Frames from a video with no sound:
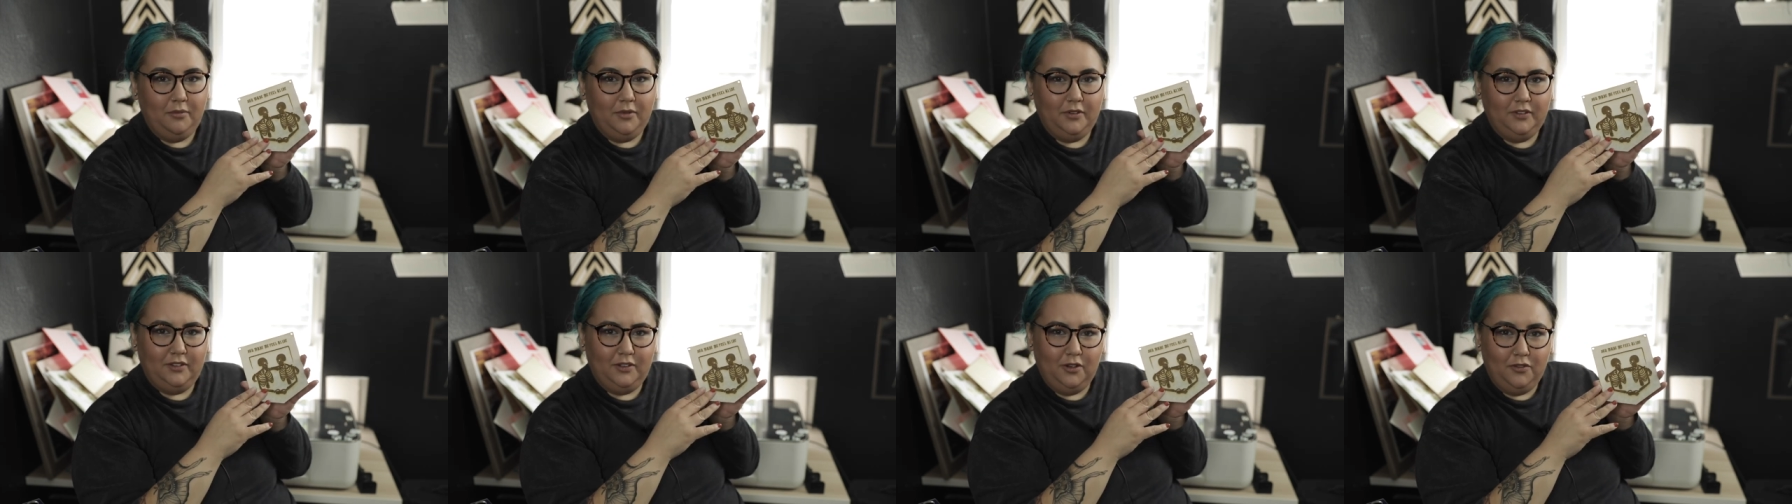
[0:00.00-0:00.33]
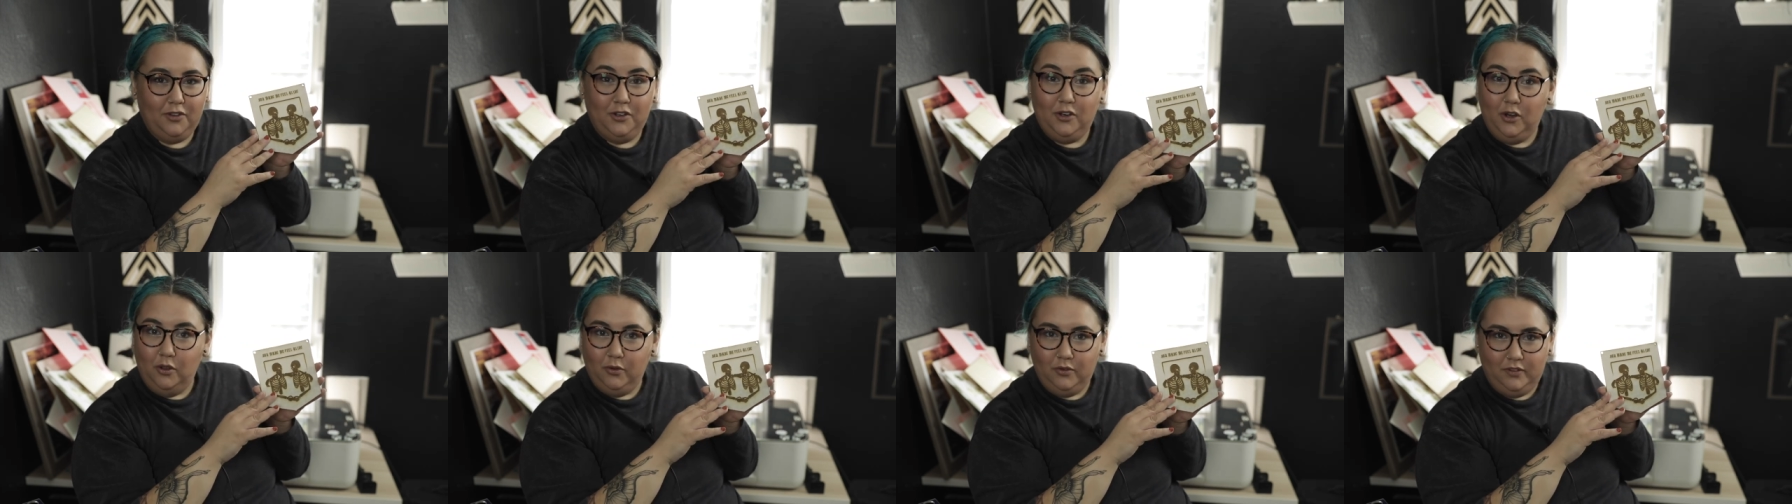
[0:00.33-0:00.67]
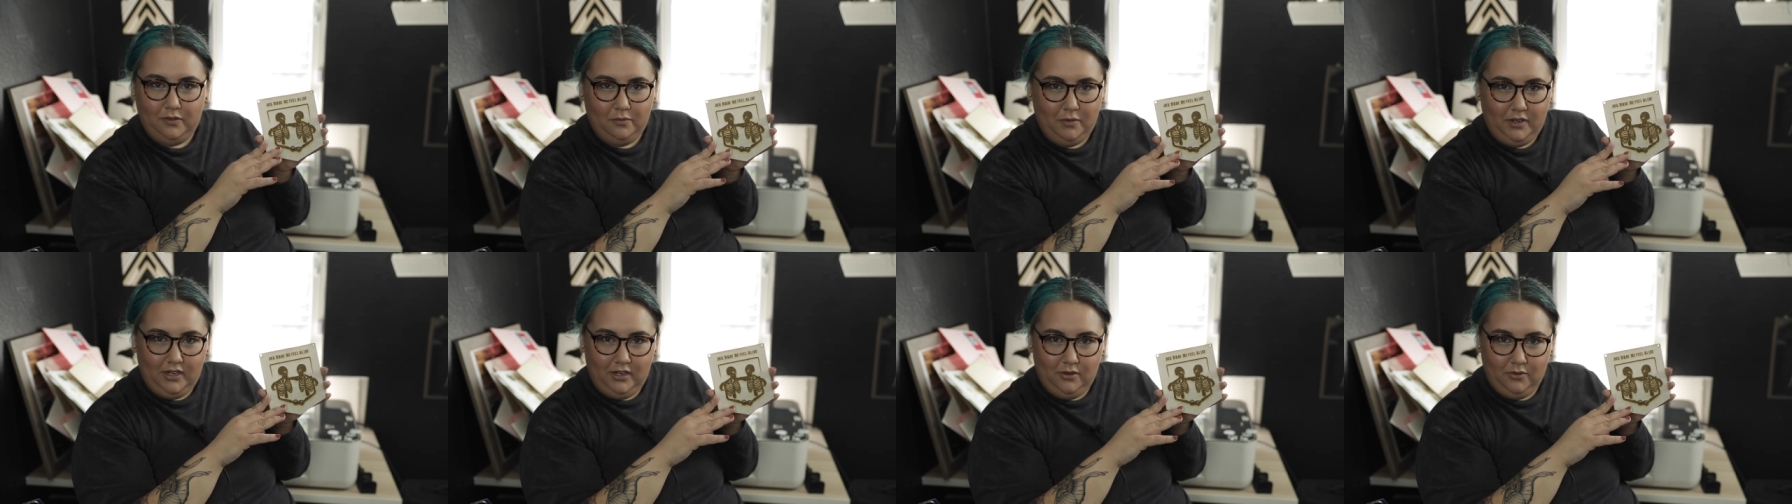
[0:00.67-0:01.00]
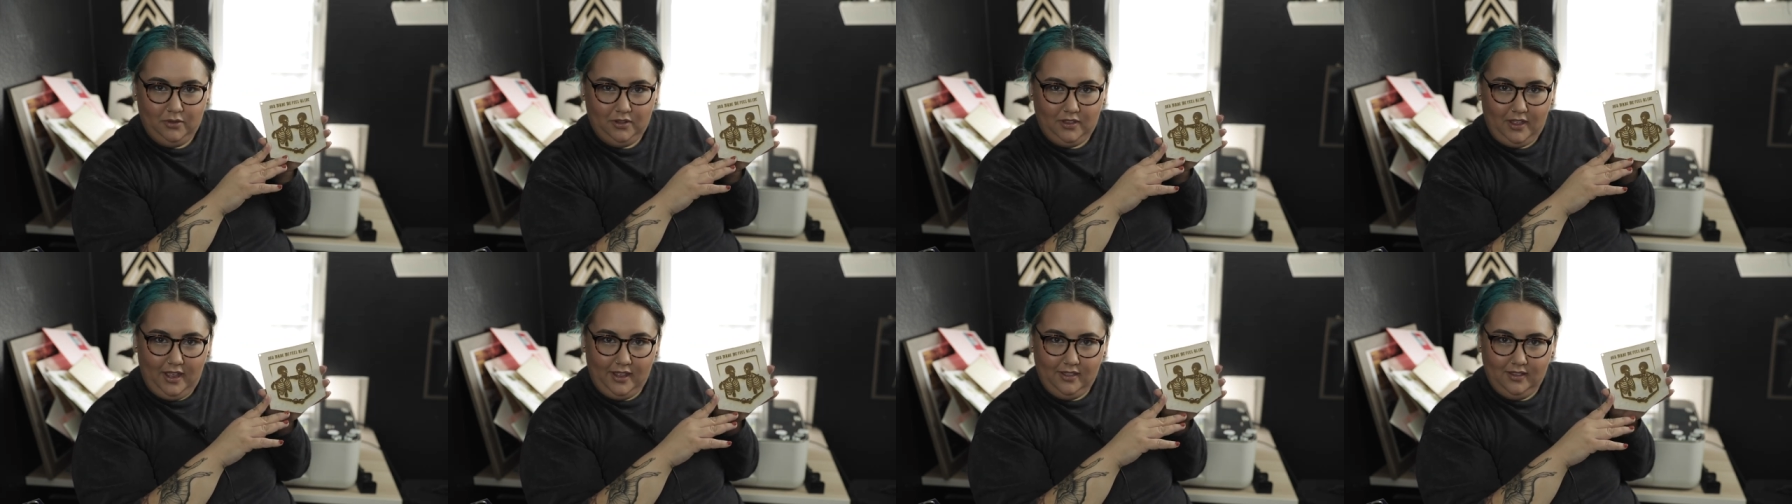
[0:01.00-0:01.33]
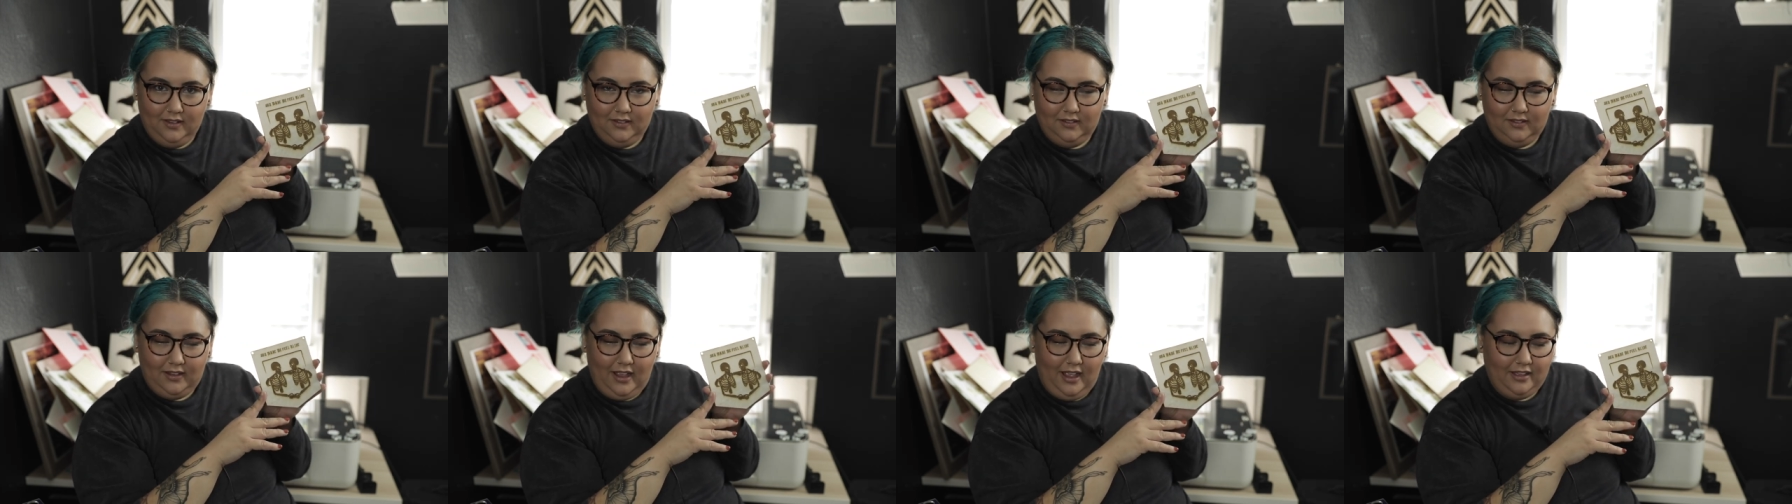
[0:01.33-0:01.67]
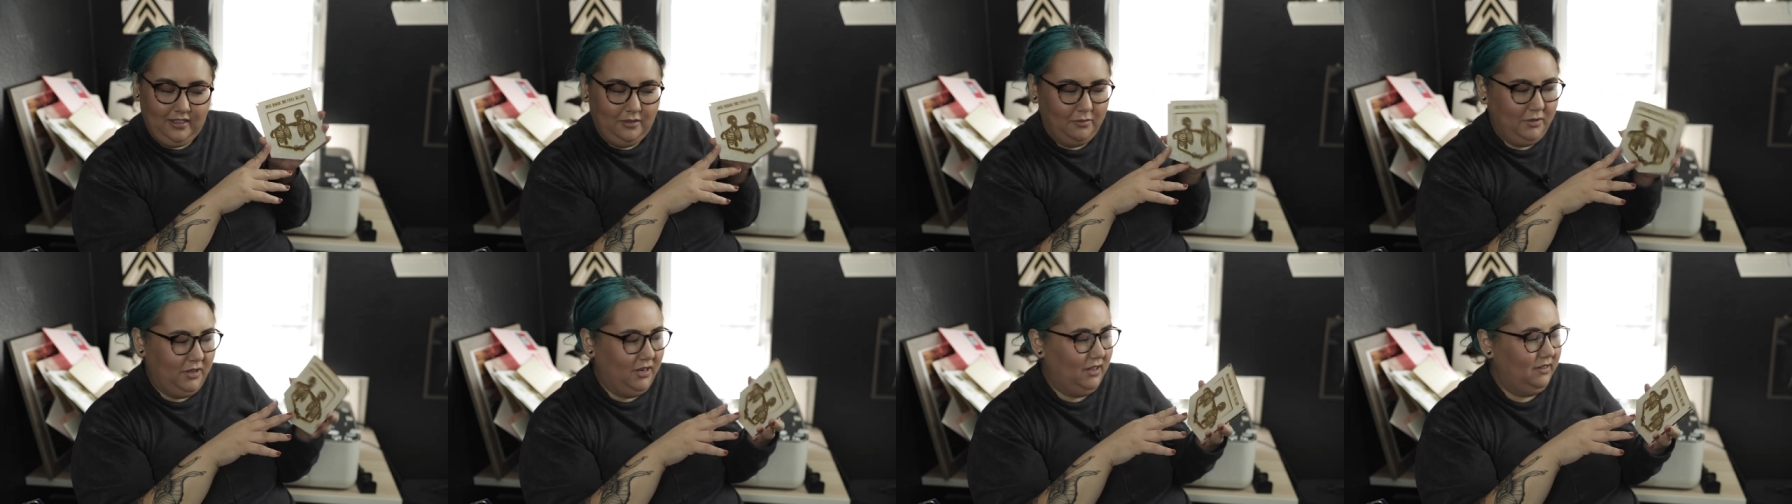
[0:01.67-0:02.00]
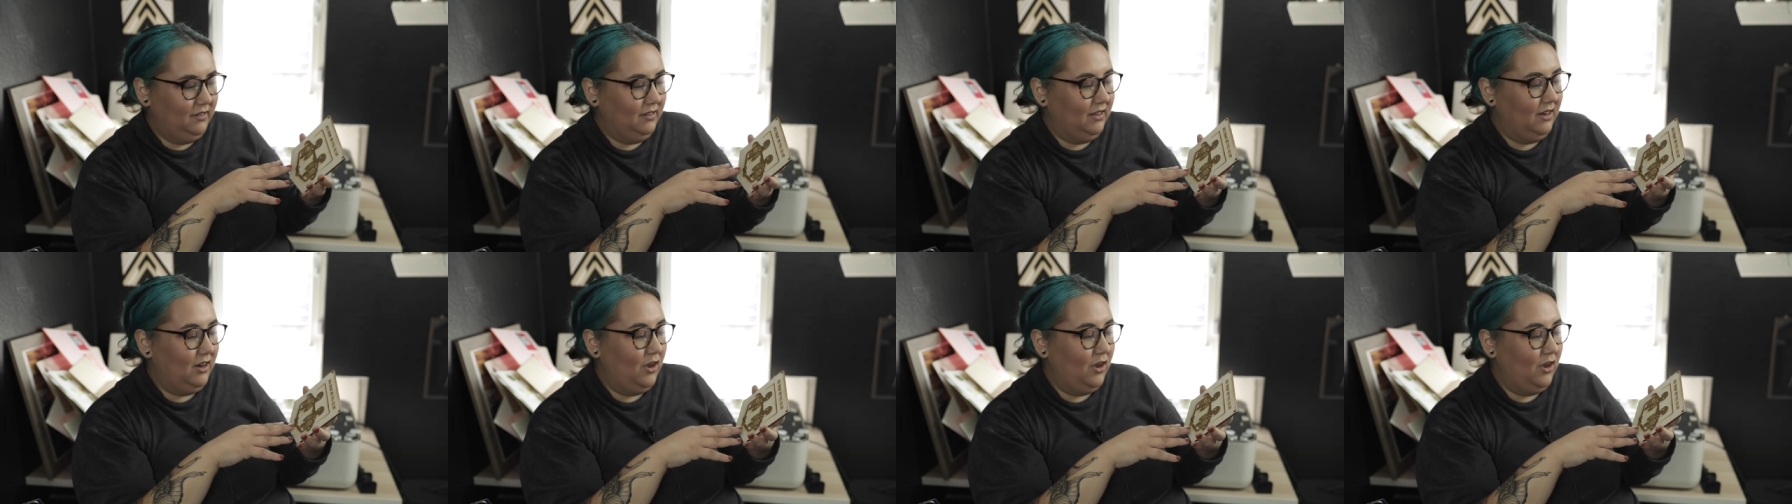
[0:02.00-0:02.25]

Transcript: So if you know somebody who would like this, tag them in this,